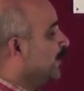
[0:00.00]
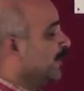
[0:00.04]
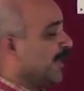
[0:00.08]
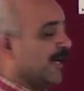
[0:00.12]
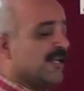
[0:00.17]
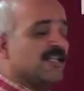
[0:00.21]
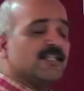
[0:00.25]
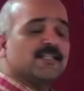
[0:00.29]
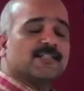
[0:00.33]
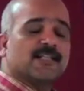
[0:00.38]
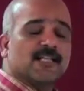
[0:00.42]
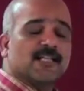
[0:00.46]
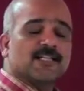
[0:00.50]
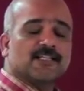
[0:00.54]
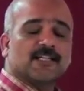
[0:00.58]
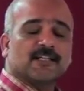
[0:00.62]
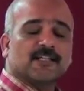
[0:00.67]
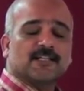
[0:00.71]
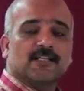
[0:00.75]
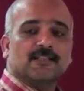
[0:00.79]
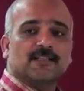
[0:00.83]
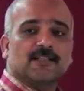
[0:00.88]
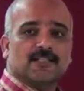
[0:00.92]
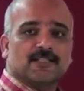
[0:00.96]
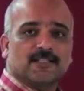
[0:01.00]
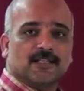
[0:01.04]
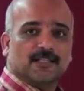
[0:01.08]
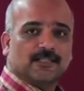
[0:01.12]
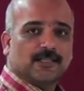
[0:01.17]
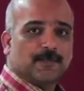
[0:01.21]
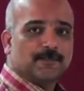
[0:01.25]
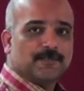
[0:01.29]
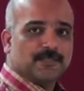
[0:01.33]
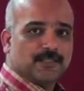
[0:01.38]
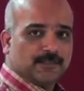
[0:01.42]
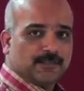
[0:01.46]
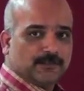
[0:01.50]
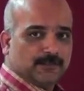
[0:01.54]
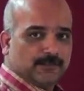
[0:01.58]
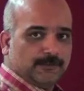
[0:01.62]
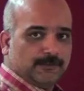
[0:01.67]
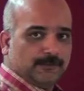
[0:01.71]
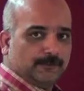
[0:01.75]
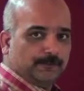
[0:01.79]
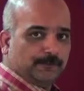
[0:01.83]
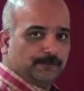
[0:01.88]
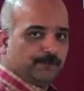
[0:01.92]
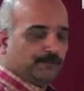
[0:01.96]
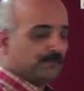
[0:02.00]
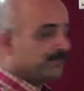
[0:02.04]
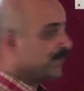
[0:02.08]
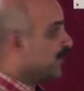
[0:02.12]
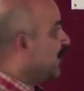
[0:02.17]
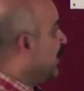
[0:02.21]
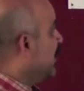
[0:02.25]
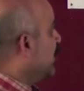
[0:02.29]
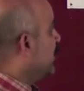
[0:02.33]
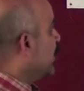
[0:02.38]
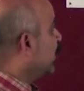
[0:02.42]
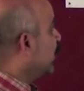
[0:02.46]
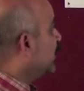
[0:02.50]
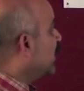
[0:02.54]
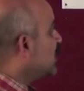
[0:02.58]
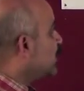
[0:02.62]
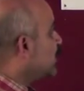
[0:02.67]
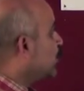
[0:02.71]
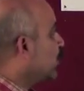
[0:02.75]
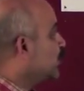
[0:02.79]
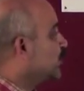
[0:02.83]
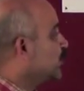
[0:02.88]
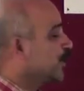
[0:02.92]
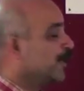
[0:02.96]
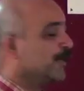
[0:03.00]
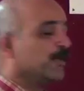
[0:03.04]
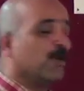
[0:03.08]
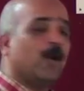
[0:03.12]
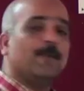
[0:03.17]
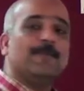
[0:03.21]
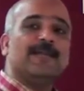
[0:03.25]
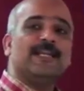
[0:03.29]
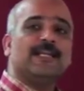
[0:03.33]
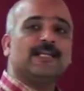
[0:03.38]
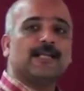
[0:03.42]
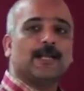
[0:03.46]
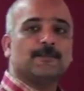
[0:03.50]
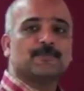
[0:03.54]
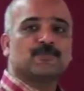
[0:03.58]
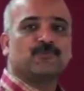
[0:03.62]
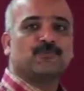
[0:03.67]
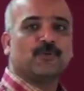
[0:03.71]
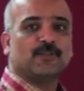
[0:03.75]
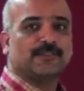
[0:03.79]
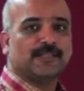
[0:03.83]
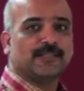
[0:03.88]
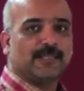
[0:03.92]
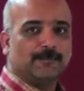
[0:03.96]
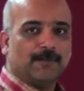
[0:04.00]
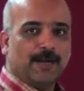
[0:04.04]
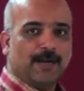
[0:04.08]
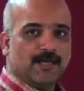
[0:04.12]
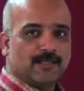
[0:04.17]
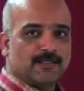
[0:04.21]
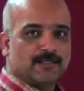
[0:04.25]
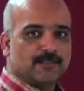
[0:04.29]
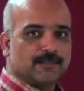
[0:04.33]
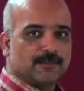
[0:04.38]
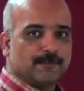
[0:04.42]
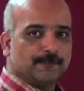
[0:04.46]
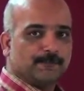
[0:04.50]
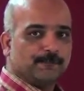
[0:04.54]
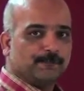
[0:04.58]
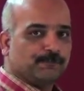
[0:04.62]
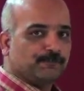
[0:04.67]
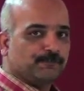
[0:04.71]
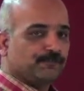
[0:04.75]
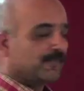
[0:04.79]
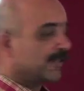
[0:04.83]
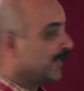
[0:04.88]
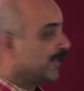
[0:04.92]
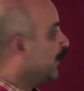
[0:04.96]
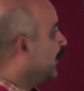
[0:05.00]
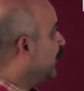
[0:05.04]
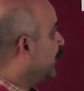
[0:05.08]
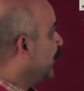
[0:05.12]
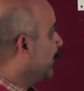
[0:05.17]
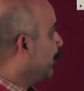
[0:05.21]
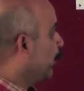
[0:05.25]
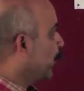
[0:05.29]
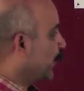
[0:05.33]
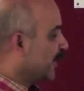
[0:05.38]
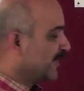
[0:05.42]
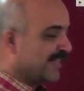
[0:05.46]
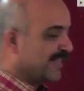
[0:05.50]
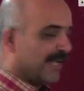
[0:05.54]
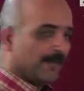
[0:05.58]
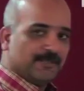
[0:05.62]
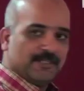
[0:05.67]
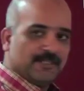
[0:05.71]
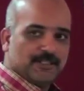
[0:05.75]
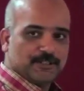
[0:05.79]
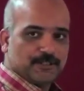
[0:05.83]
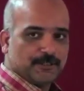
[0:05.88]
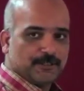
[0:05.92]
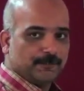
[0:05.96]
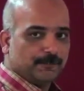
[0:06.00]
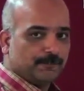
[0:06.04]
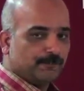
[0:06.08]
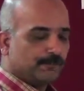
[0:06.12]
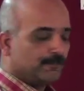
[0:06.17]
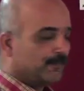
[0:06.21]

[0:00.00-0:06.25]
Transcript: that is constructing the circumcircle. Now this question normally comes for 3 marks in the board examination.